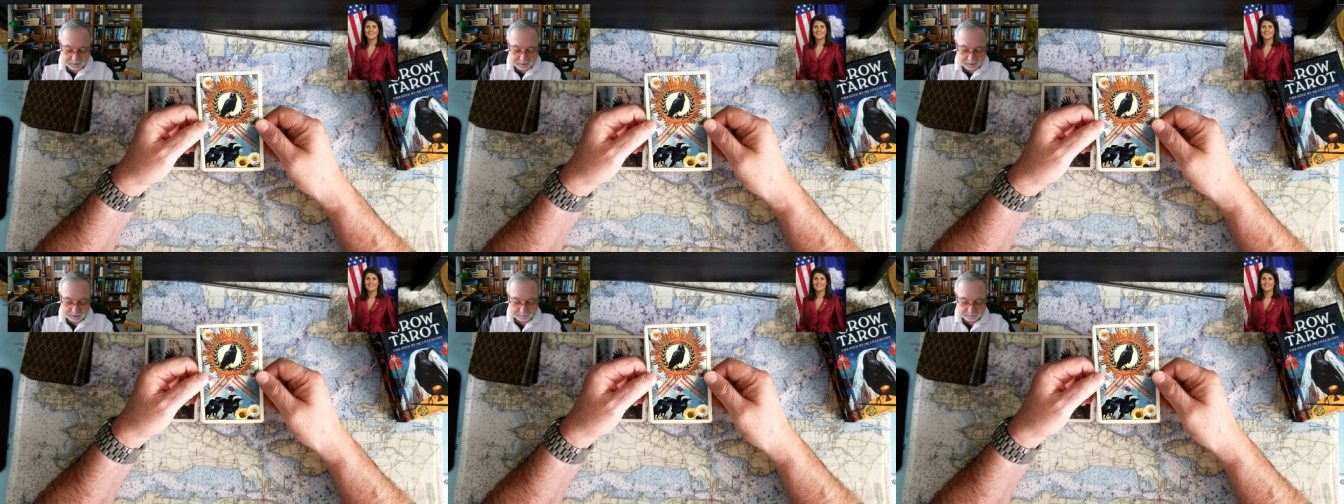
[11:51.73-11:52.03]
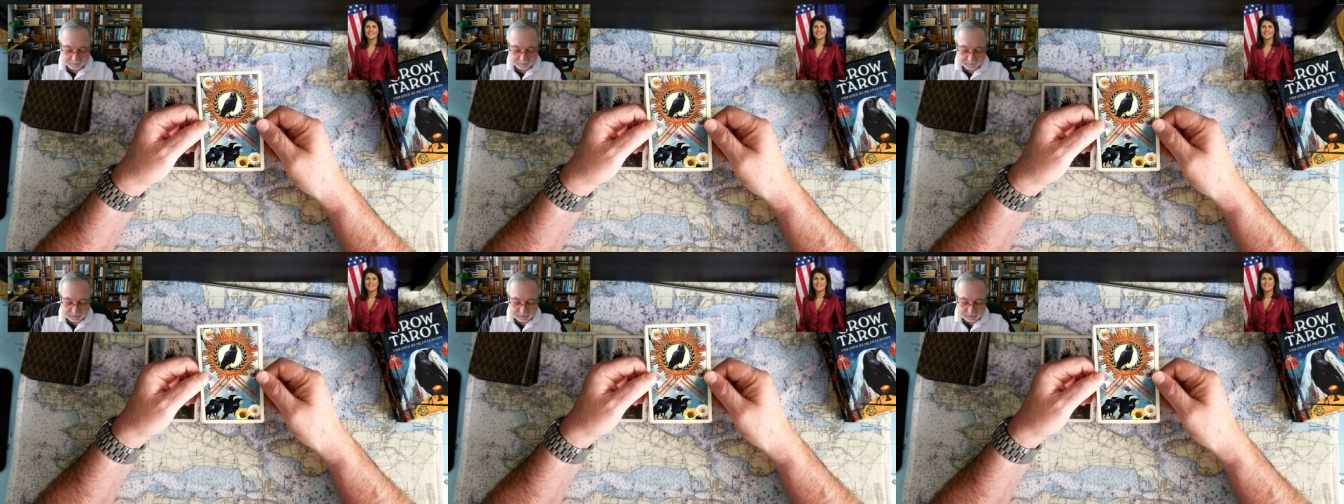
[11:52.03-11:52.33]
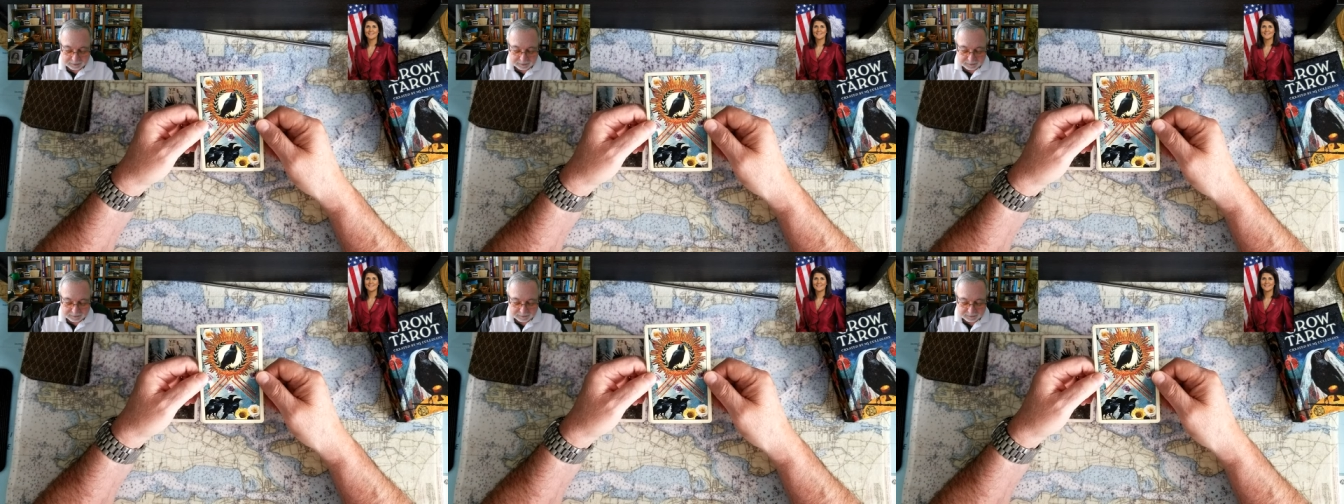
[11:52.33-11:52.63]
Yep.
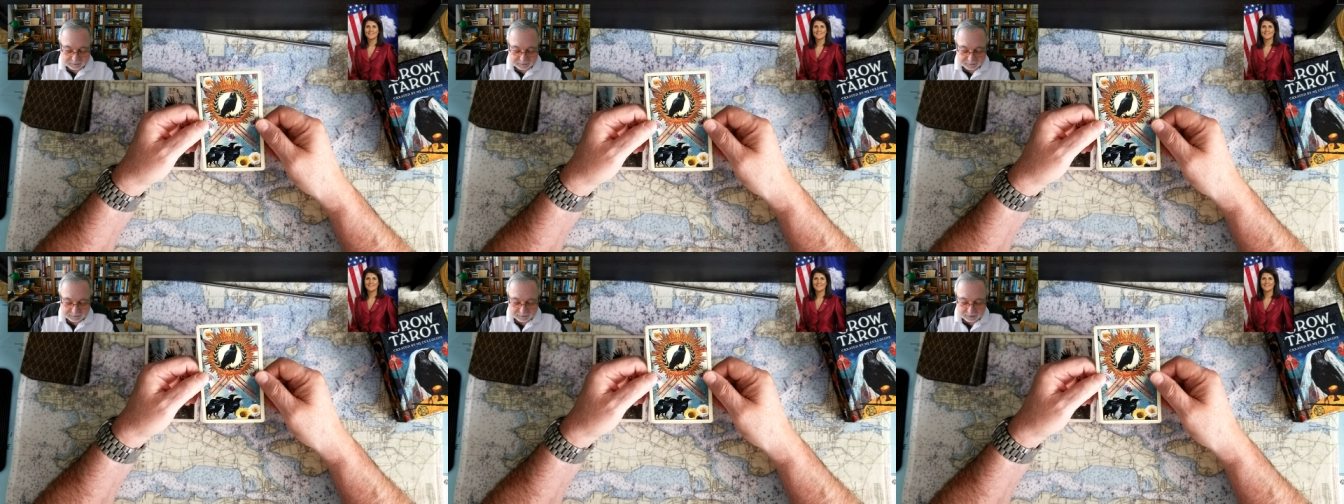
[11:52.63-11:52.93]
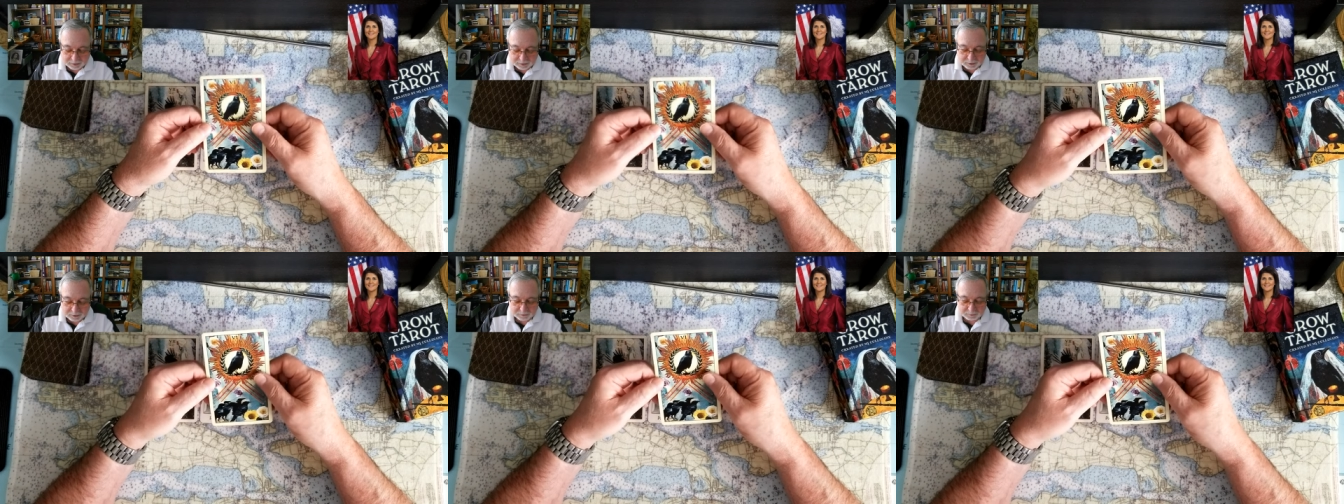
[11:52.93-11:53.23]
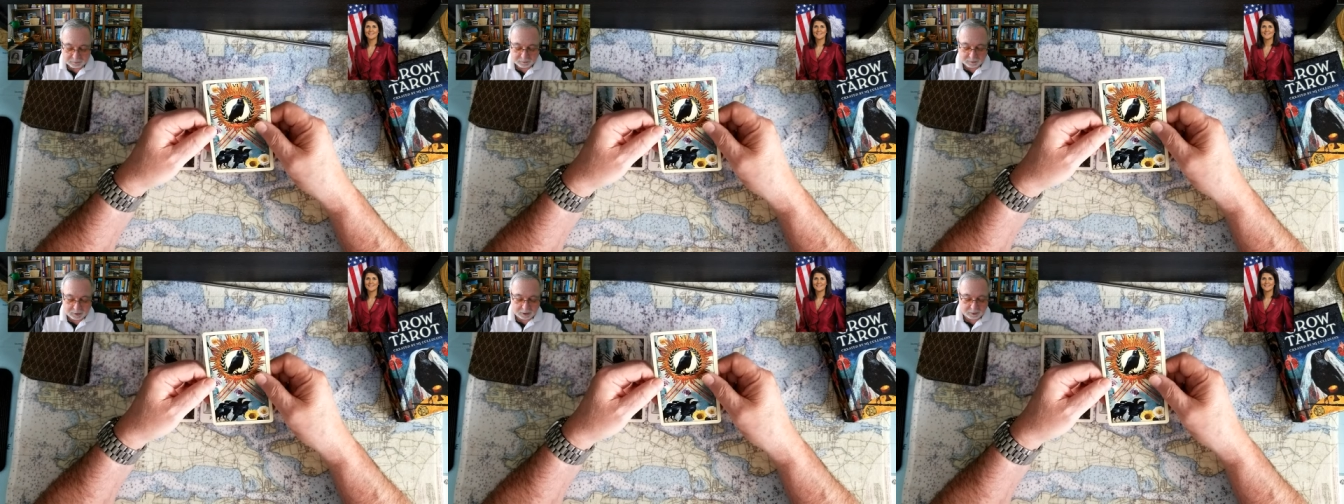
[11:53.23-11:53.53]

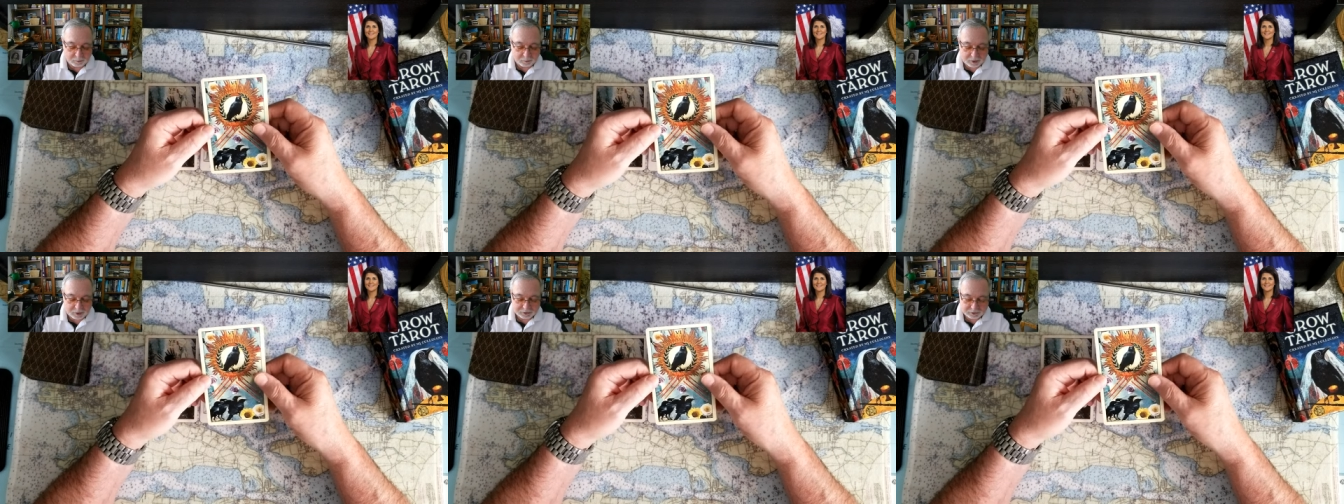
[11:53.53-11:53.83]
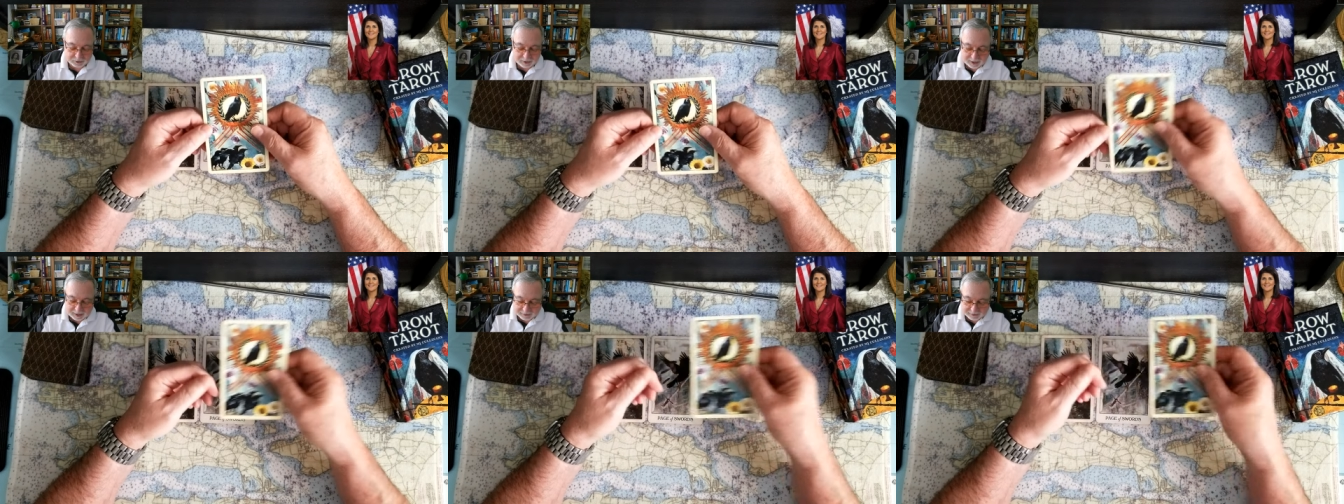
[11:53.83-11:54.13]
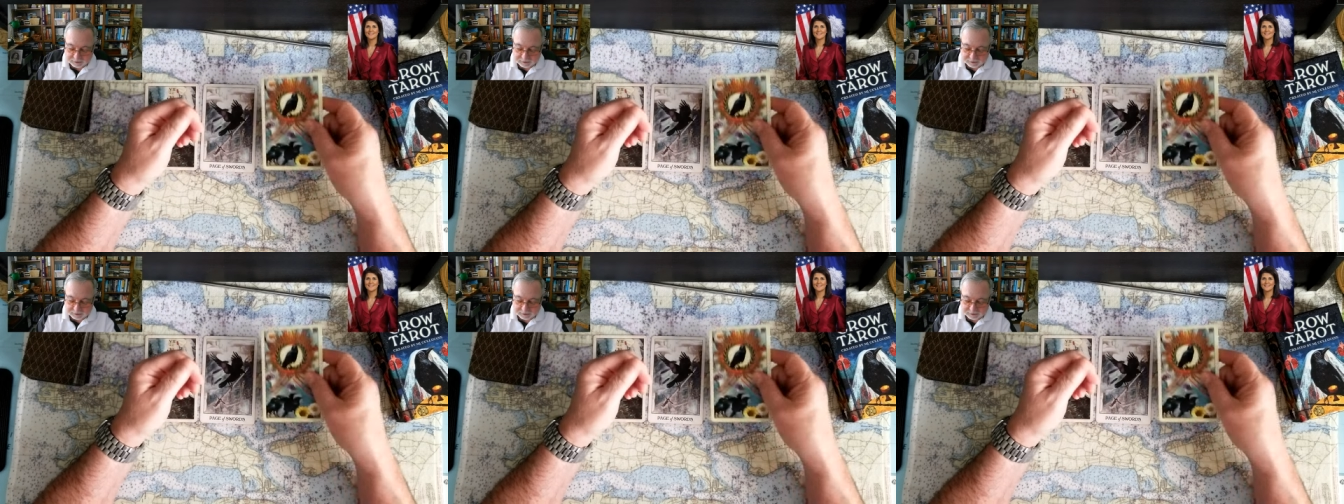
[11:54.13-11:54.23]
So uh, wands are